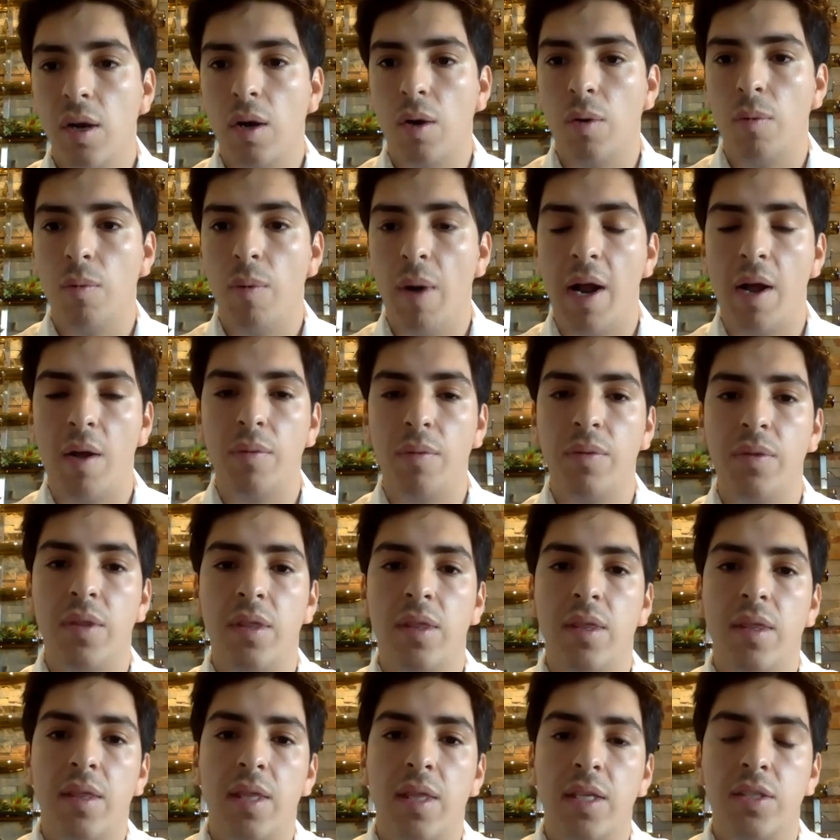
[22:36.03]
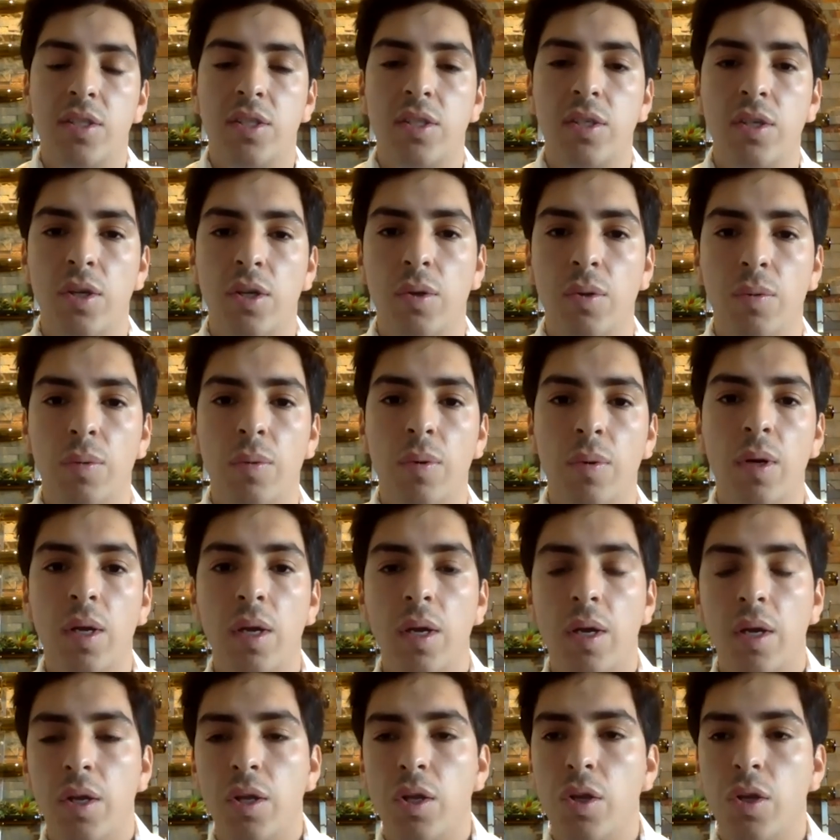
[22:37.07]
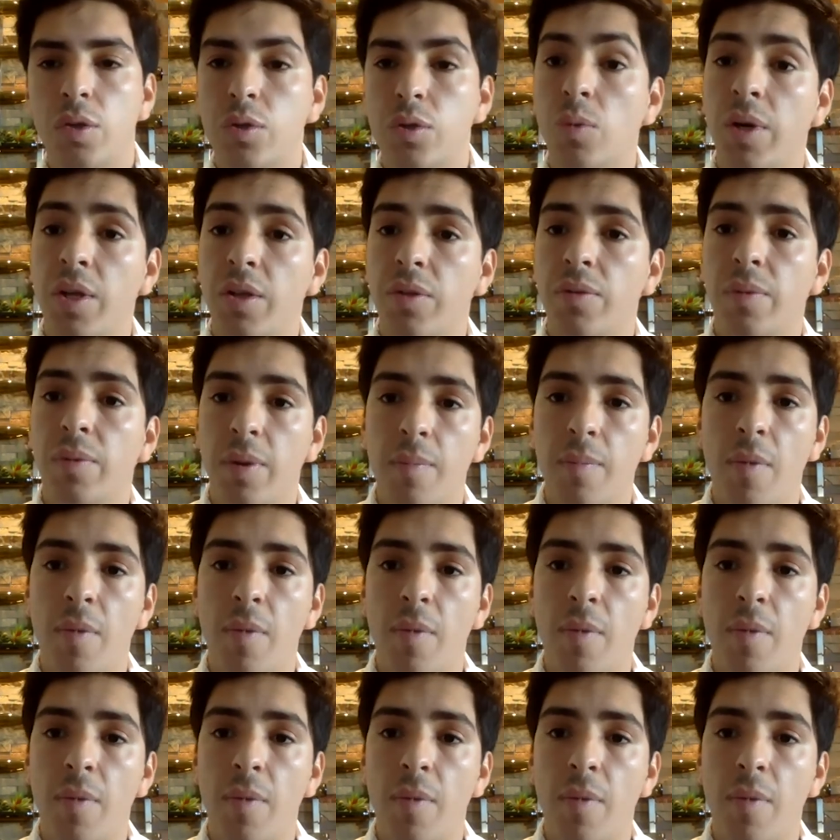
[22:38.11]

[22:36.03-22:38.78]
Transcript: around this new U twenty-three